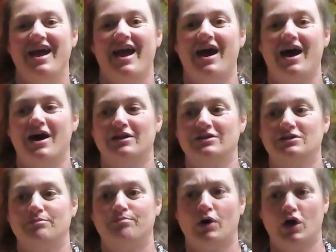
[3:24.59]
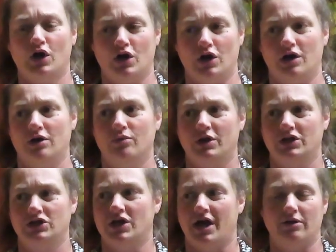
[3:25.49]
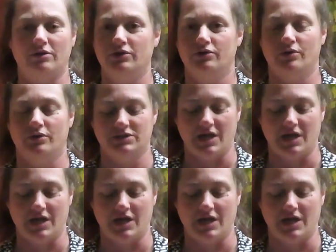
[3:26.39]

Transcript: and Purr, which I don't know who owns